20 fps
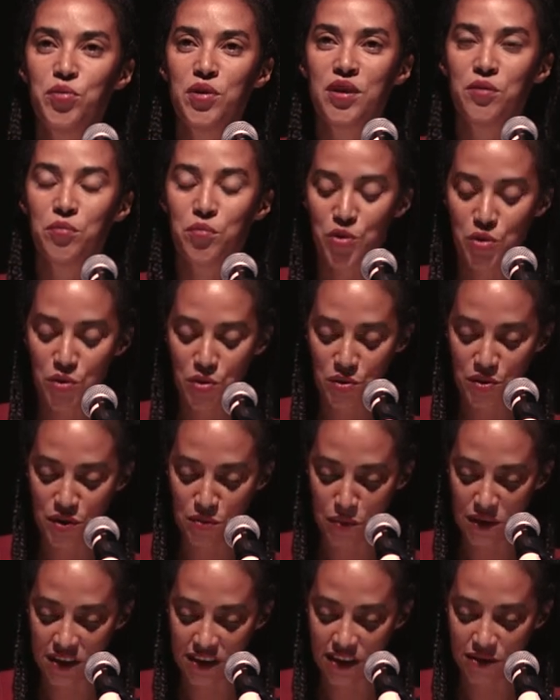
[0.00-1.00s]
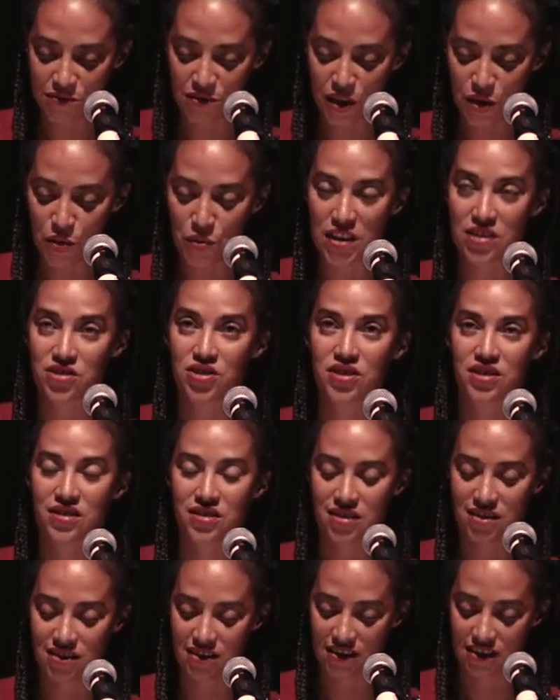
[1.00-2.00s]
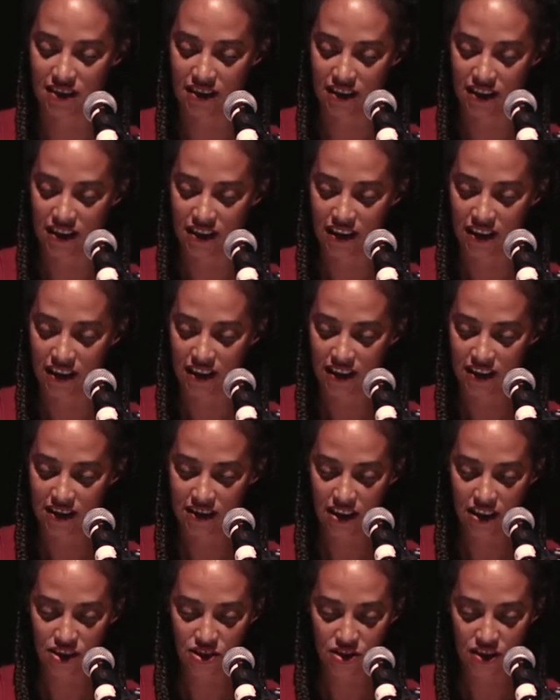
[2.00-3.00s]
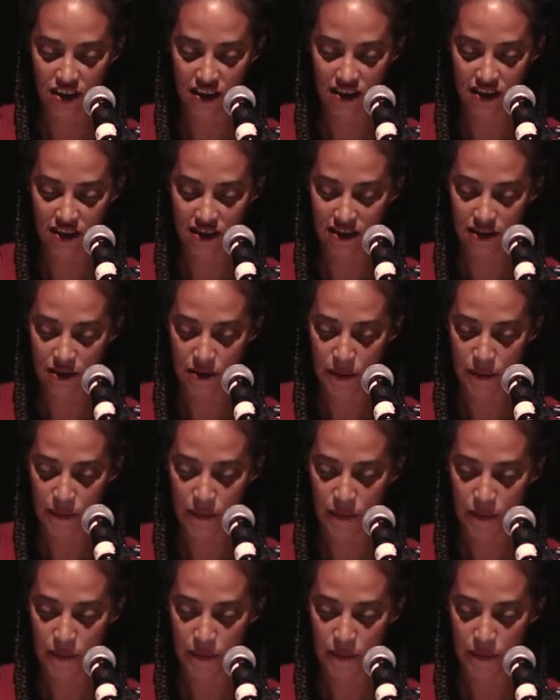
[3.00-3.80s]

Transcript: with more specific questions, such as,